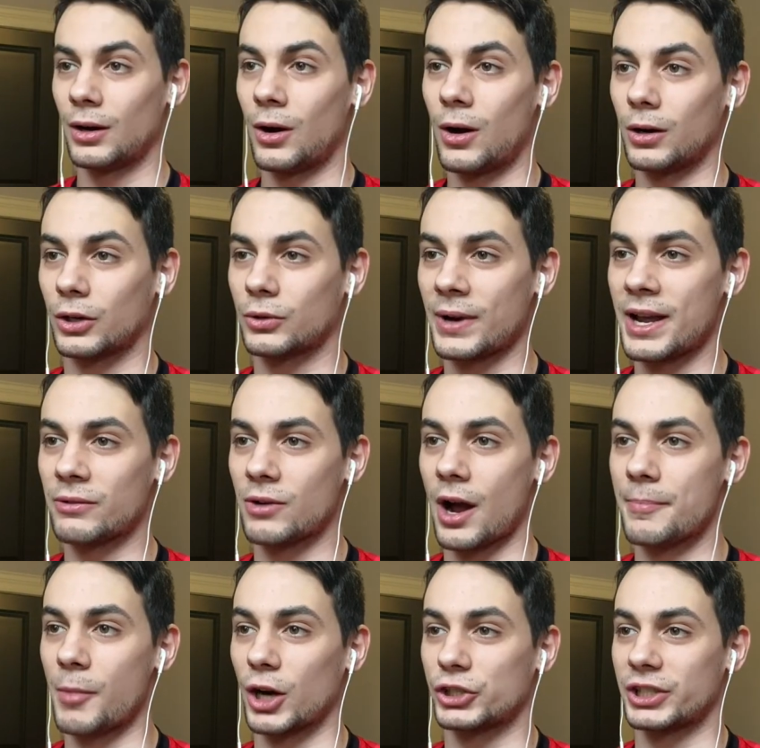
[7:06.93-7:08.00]
Oh, great
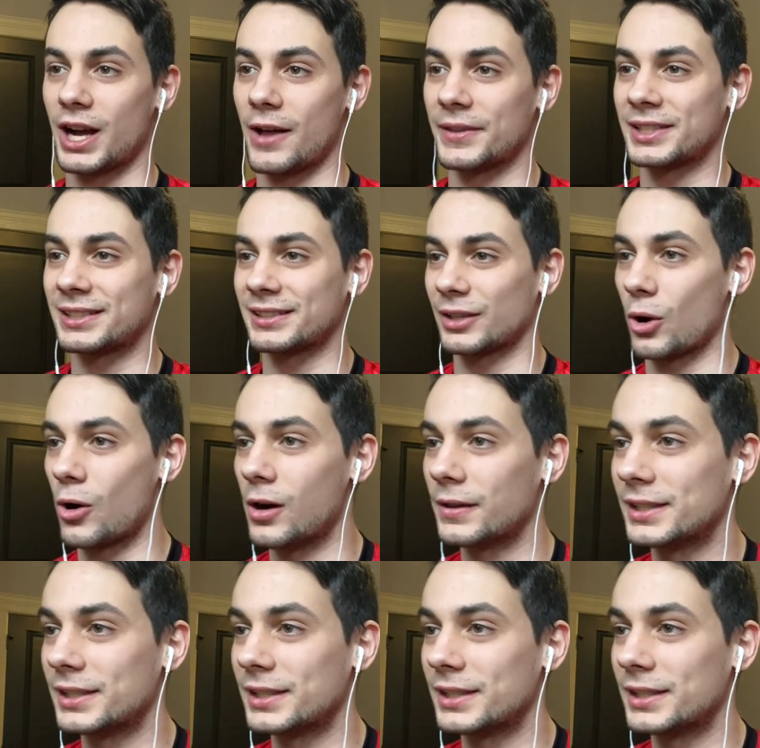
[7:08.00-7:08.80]
run, Martial. This is a goal.